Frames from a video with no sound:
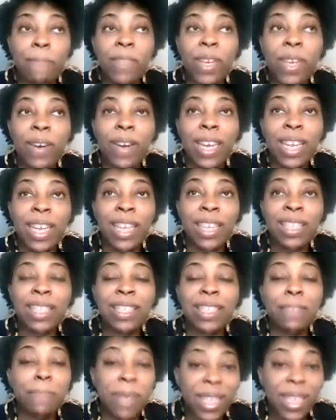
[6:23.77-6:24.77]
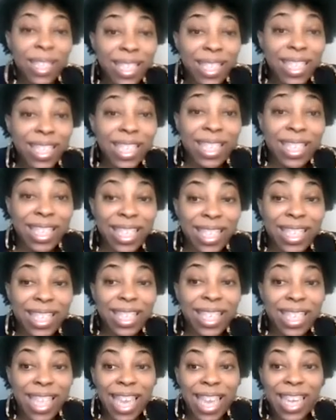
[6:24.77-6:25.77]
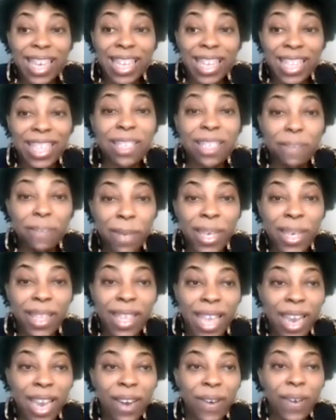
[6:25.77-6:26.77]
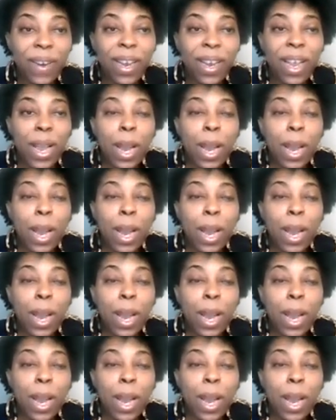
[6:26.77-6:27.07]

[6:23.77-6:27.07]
There is some consistency that needs to be there.